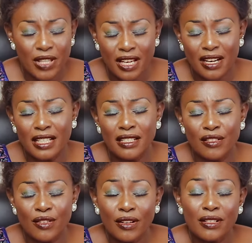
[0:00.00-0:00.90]
with the right
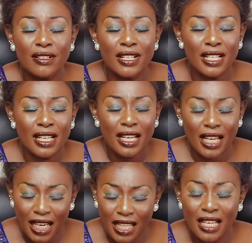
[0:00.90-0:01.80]
doctrine
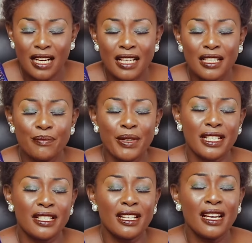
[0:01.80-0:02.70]
and the right
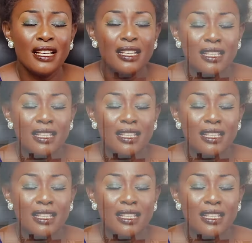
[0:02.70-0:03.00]
pastor